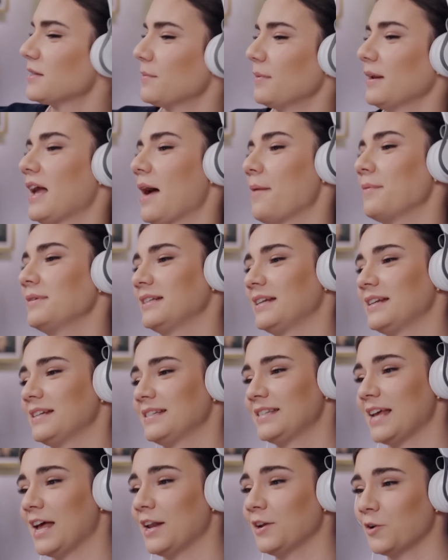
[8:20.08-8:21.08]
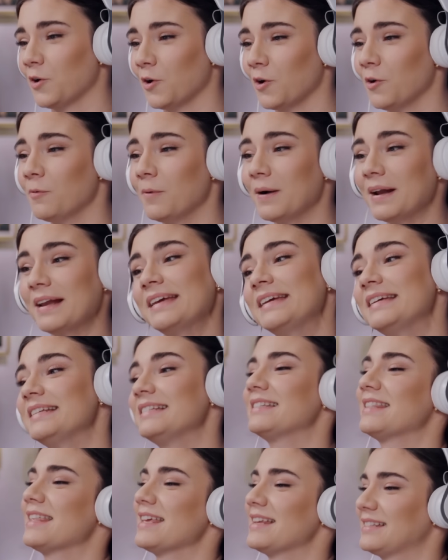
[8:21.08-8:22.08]
Somebody commented and said, Girl, what
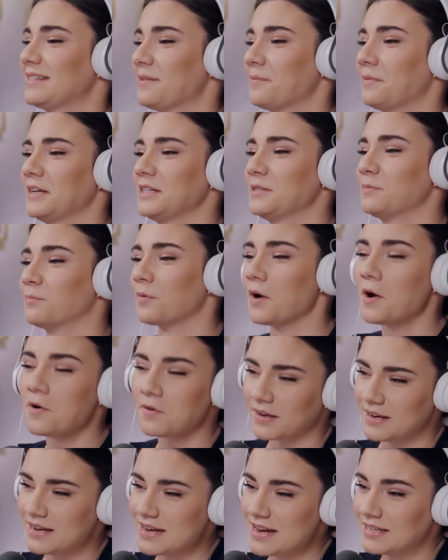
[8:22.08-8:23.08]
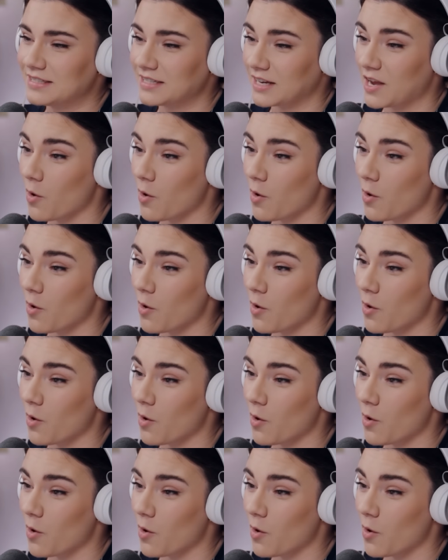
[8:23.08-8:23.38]
is this? Somebody's broke and needs a